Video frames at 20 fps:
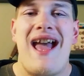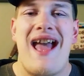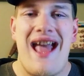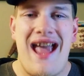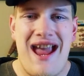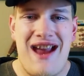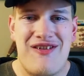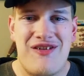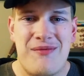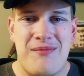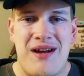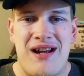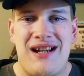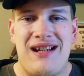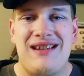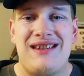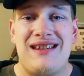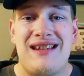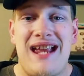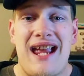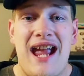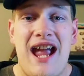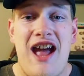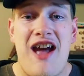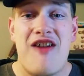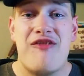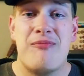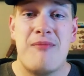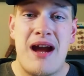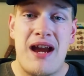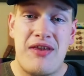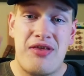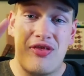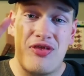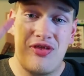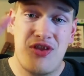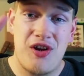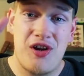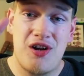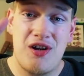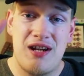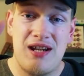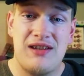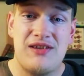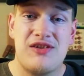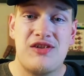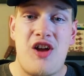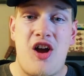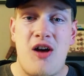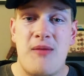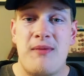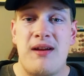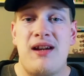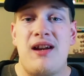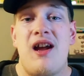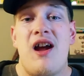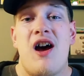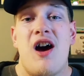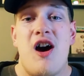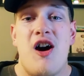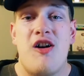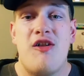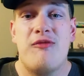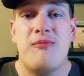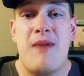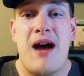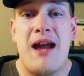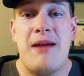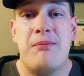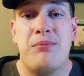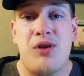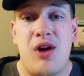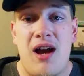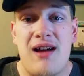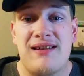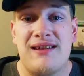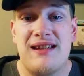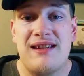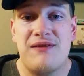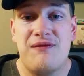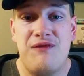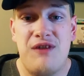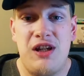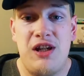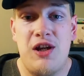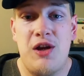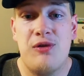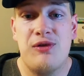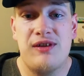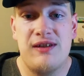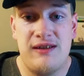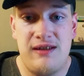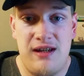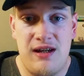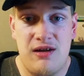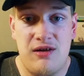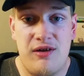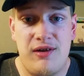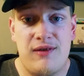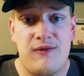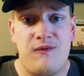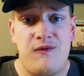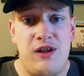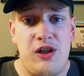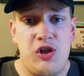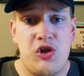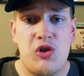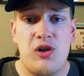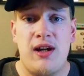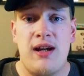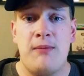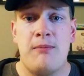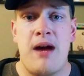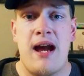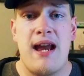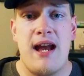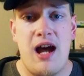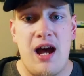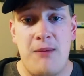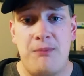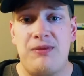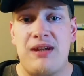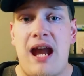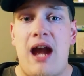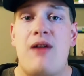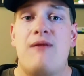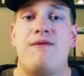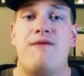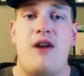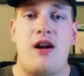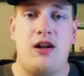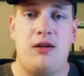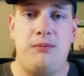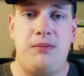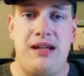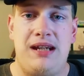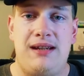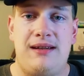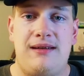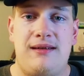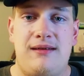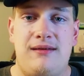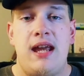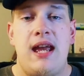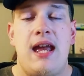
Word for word: Hey everybody, today I have my third installment of my processed video series featuring my Uptown Funk piece.